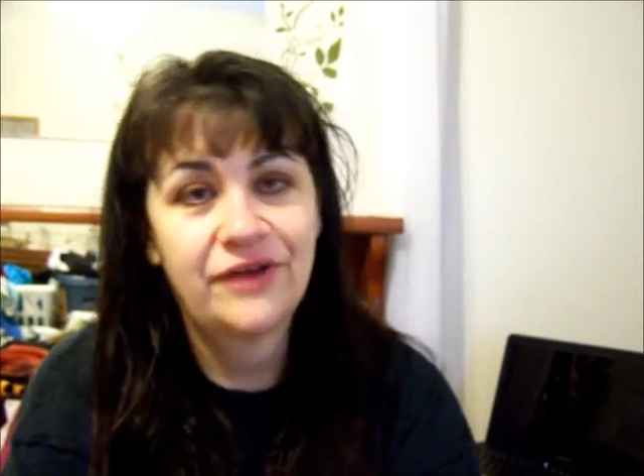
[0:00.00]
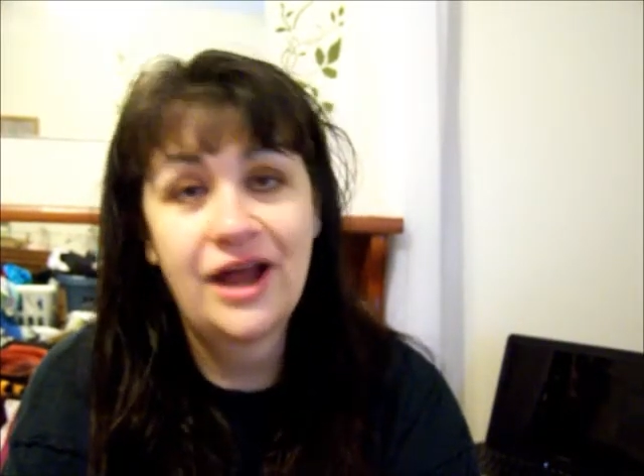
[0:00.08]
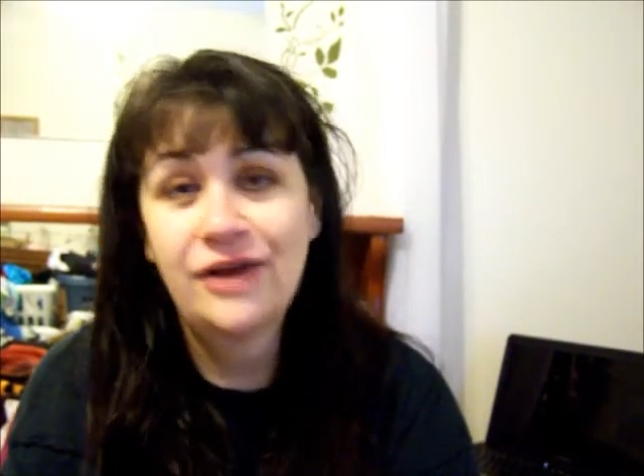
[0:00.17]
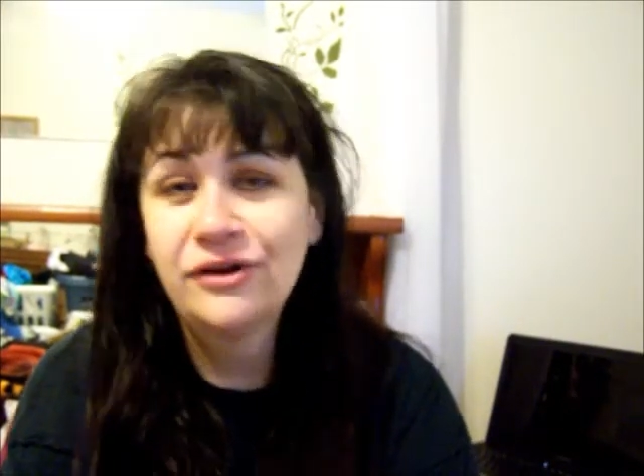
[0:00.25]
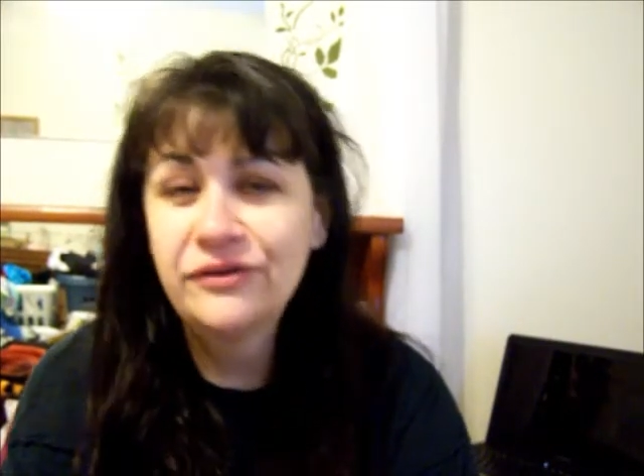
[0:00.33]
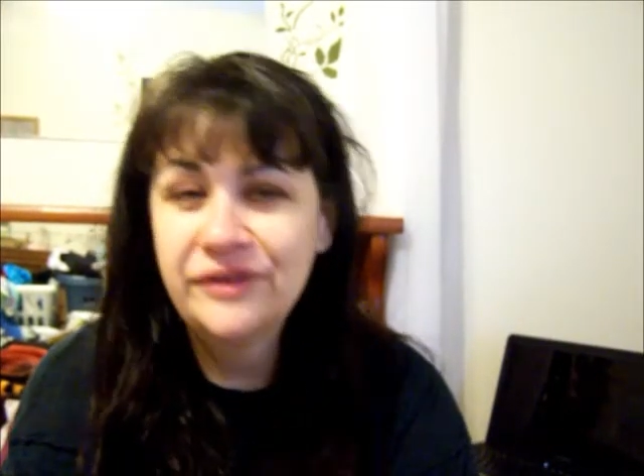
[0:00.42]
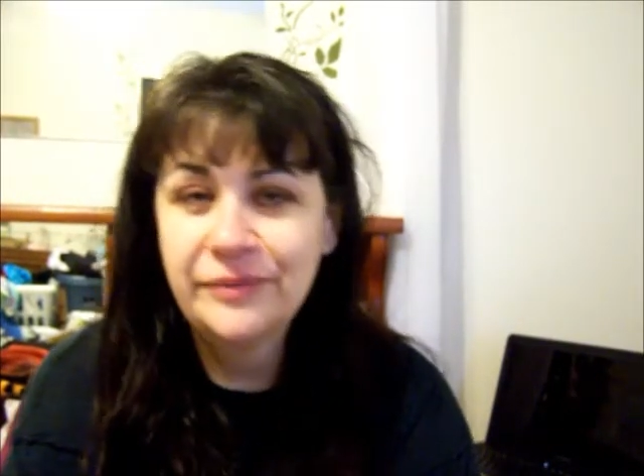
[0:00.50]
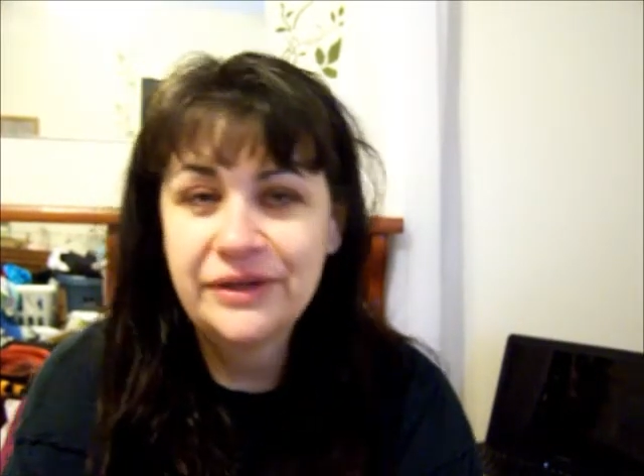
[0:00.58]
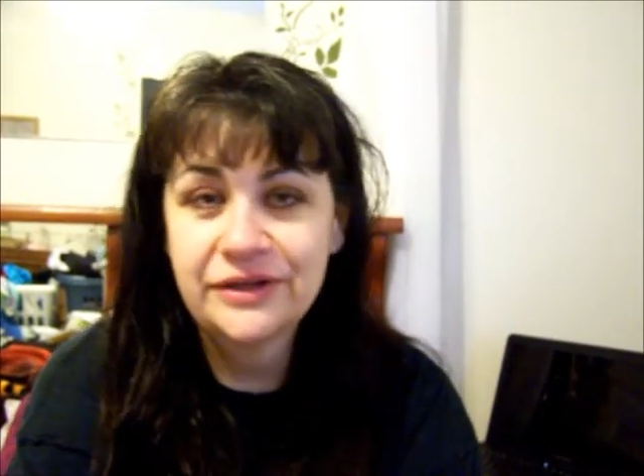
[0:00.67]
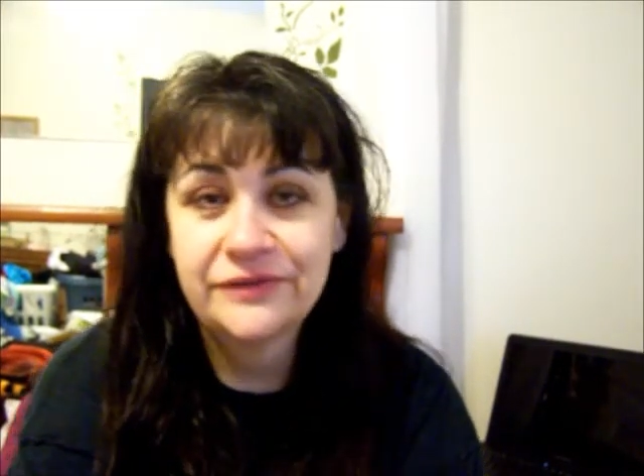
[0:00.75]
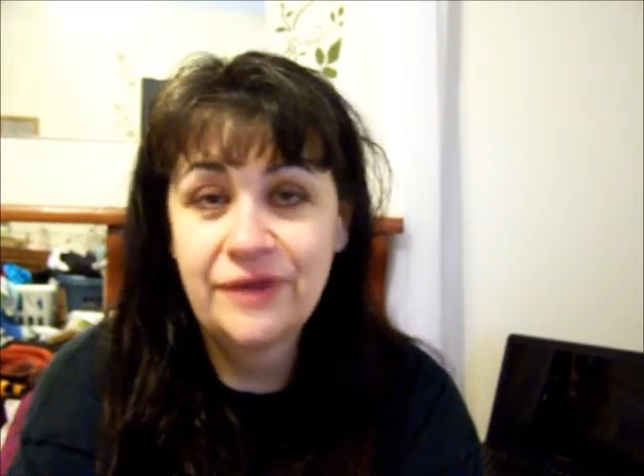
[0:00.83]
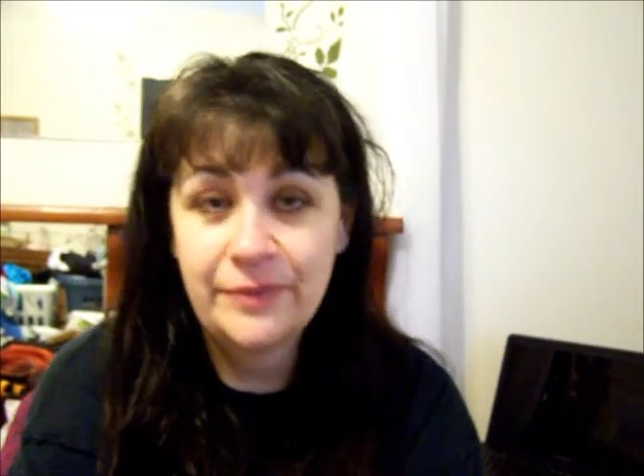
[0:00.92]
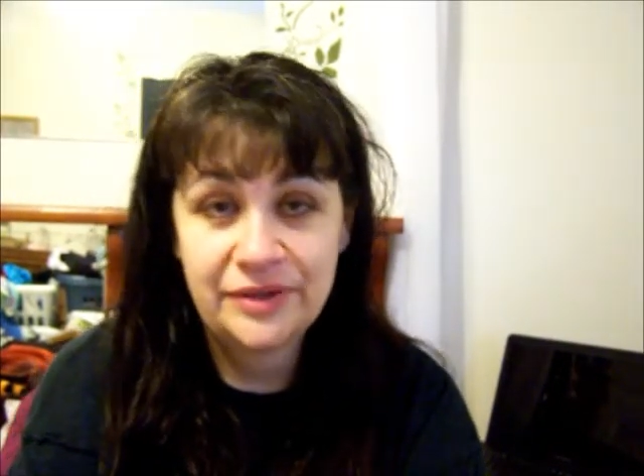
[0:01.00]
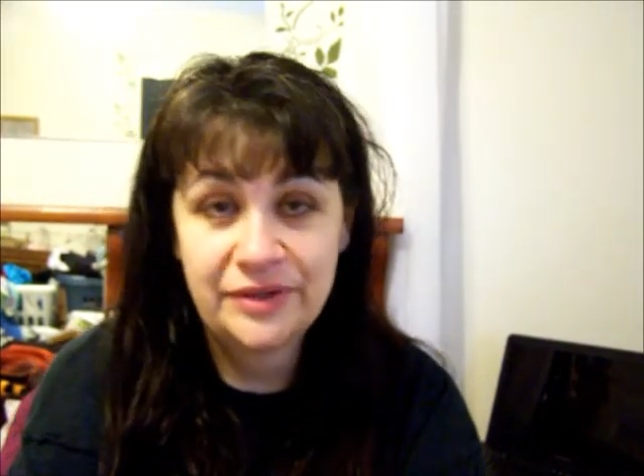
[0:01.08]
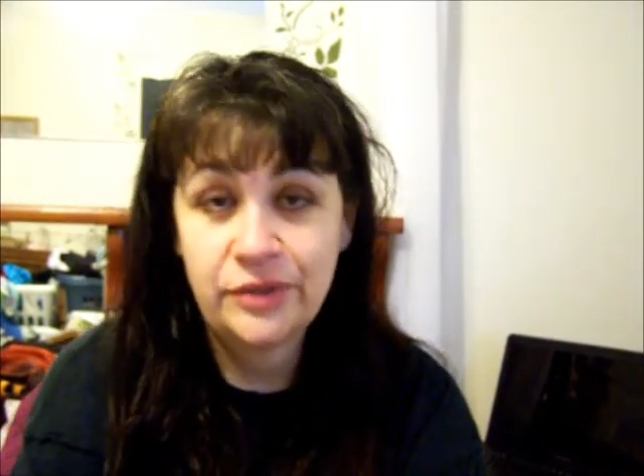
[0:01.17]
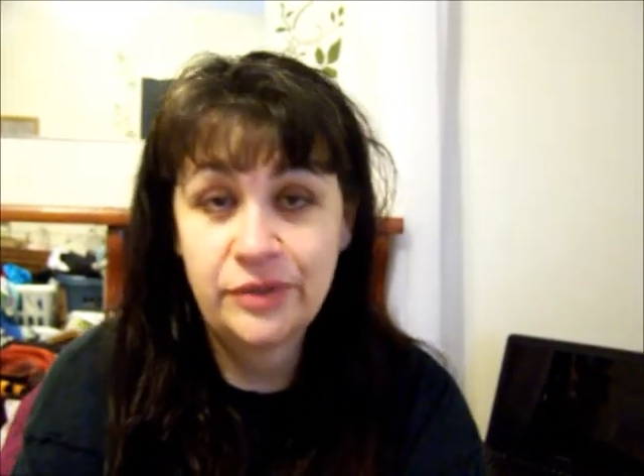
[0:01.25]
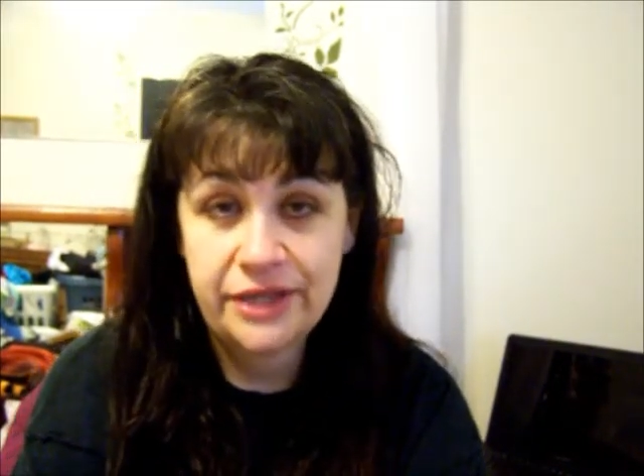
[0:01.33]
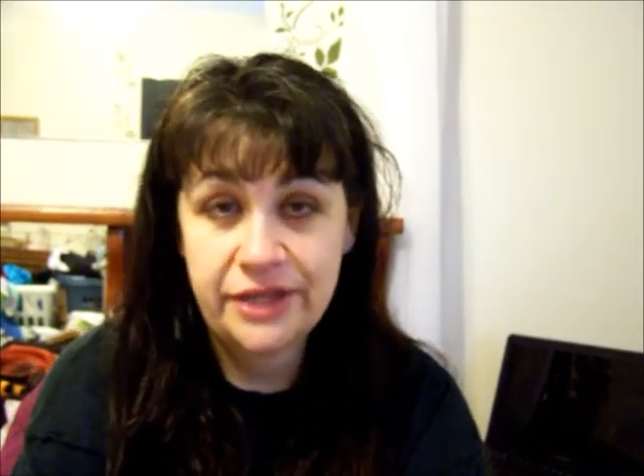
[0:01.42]
I don't know if anybody else
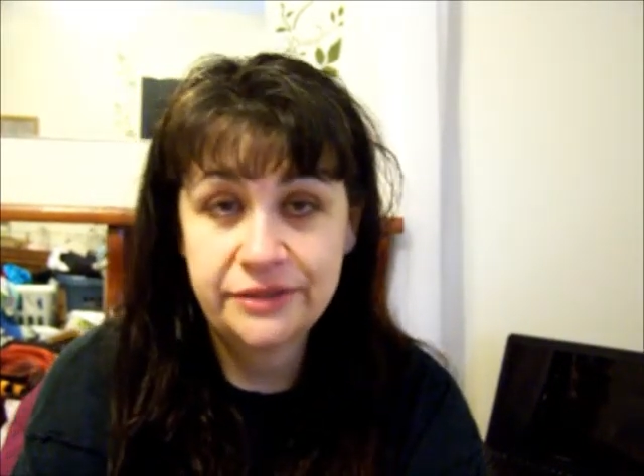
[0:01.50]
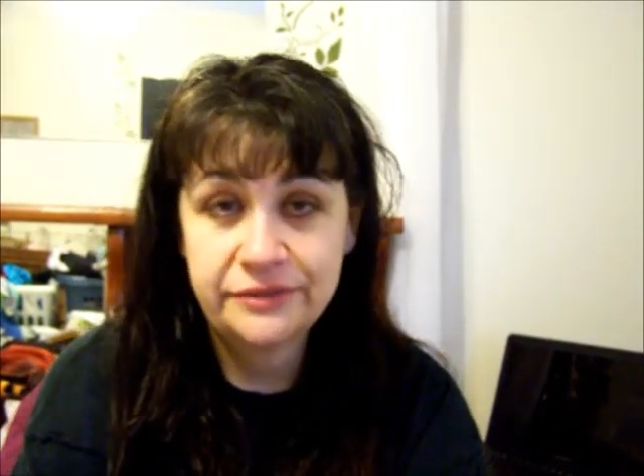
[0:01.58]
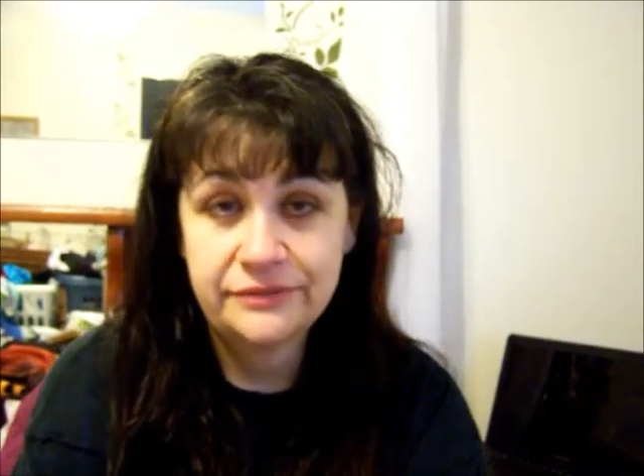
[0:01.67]
vomited blood,